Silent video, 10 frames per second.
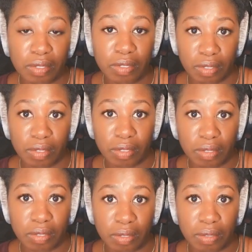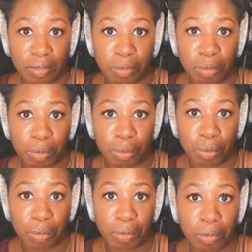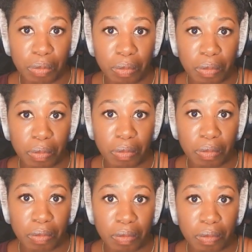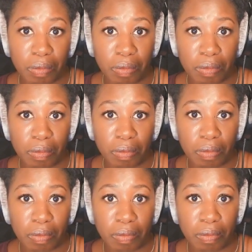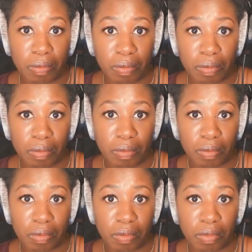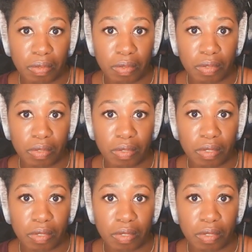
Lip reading: No words are spoken by the person on screen.